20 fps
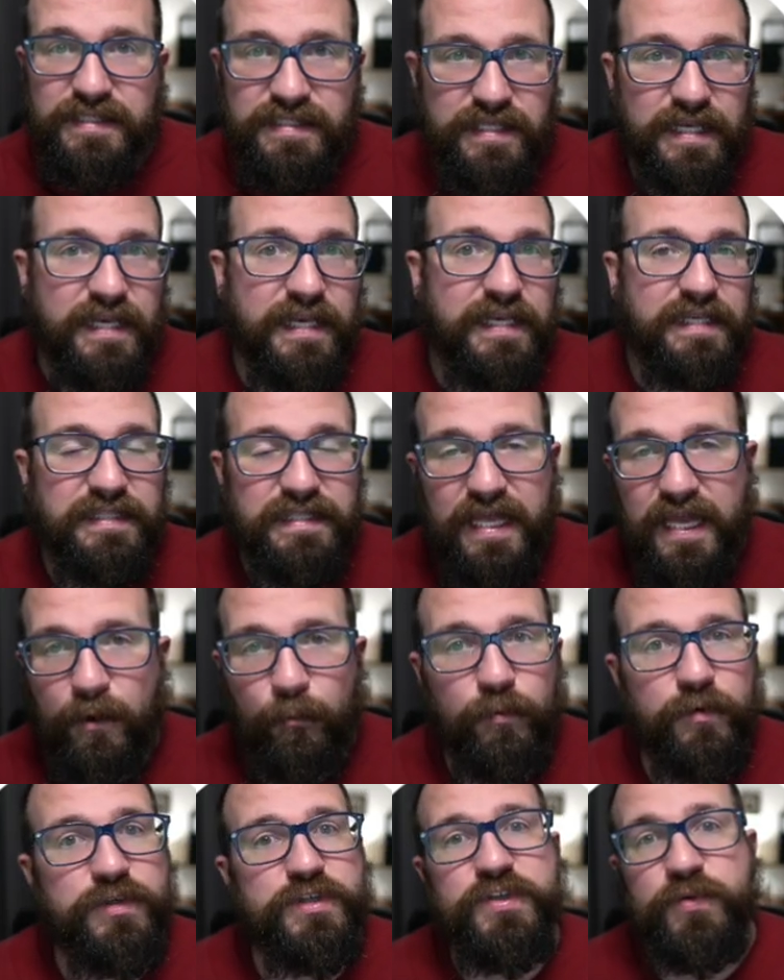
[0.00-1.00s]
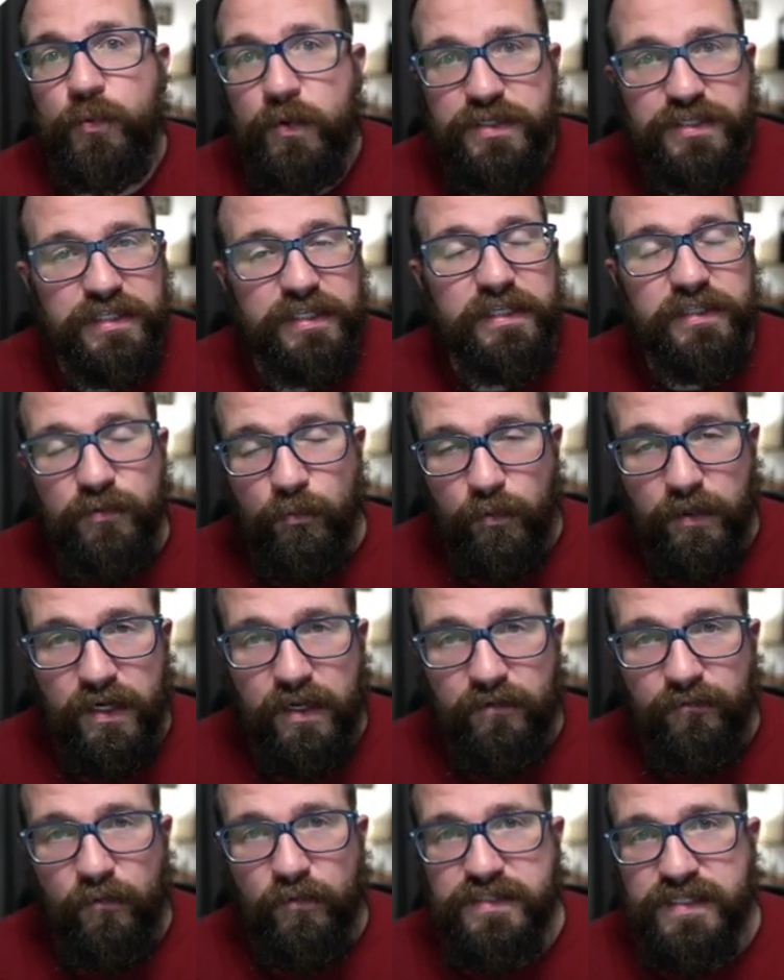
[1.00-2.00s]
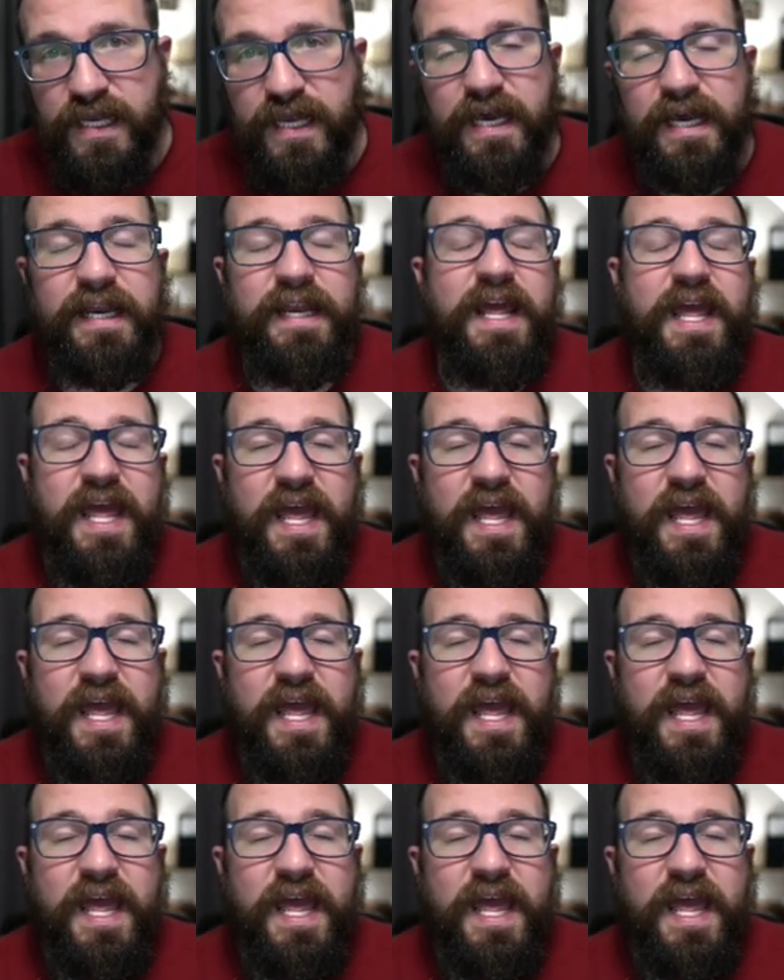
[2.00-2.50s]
says that we're switching it to whatever side.